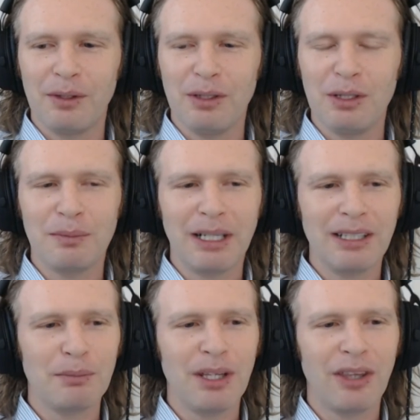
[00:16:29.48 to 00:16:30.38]
you might
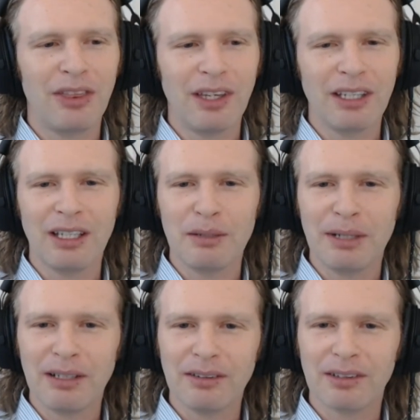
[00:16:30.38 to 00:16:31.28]
not be thinking
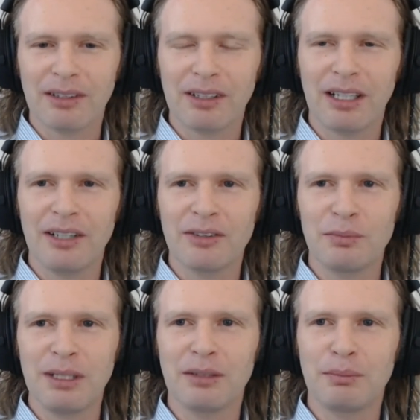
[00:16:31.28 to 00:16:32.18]
about as
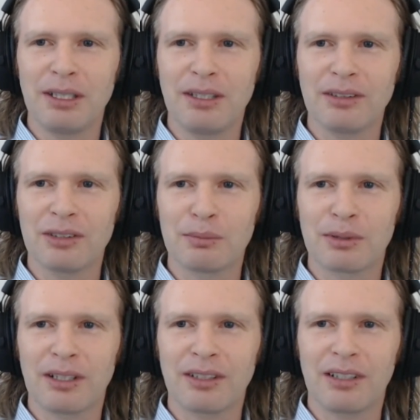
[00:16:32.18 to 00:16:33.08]
being appealing to a
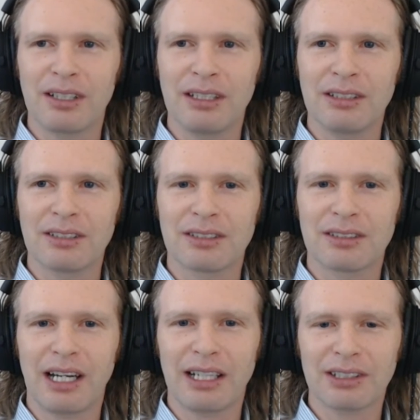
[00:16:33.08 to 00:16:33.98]
broader audience
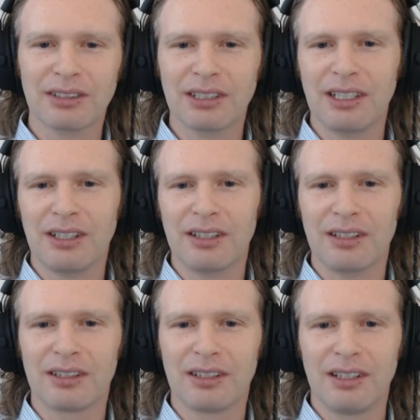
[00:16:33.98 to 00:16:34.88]
actually
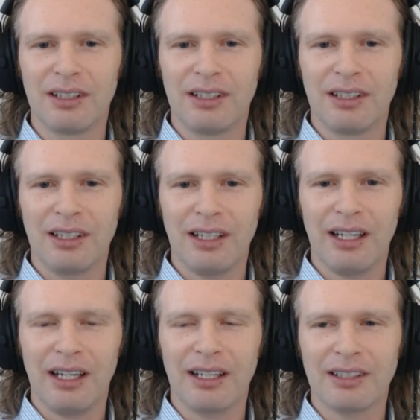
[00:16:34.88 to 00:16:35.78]
are.
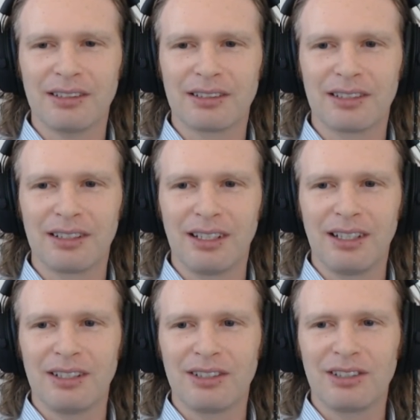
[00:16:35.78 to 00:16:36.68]
And
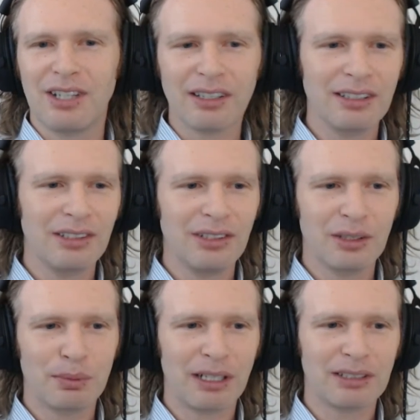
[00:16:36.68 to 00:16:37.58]
talking to
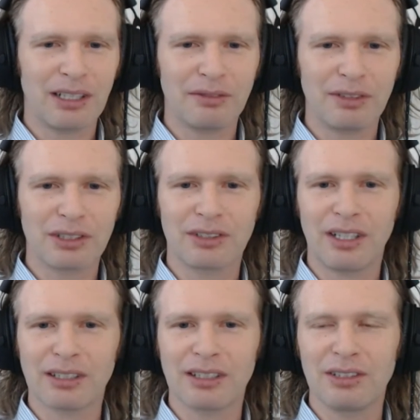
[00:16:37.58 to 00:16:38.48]
your press office or
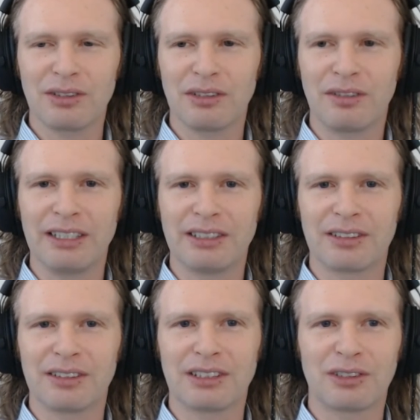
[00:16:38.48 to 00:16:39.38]
talking to your
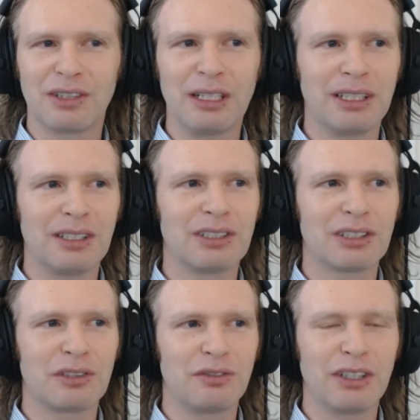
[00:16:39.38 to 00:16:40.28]
advisor is a great way to
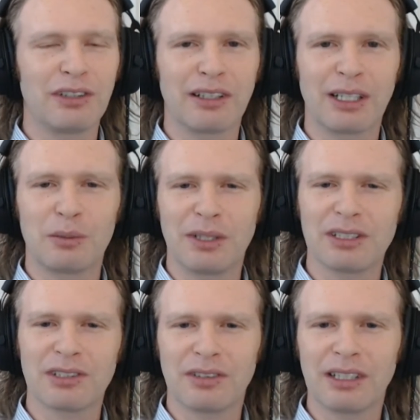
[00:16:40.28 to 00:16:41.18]
just figure out, like, what
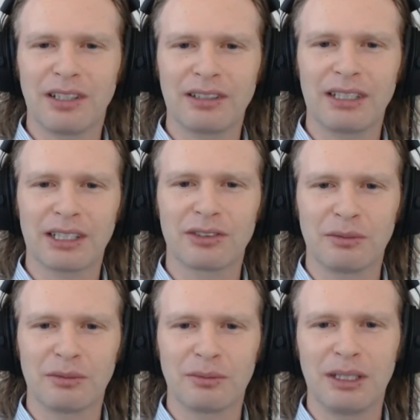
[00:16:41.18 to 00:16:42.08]
is the right context for
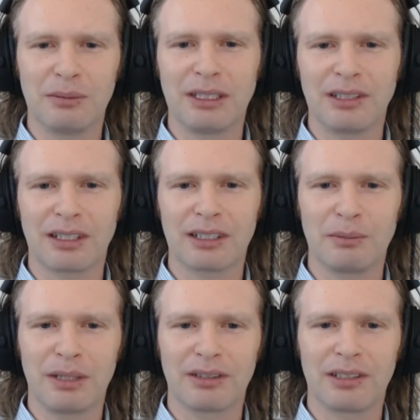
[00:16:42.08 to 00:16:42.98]
me to be talking
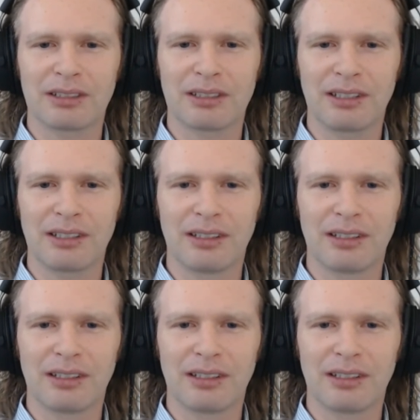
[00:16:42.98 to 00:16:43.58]
about this in?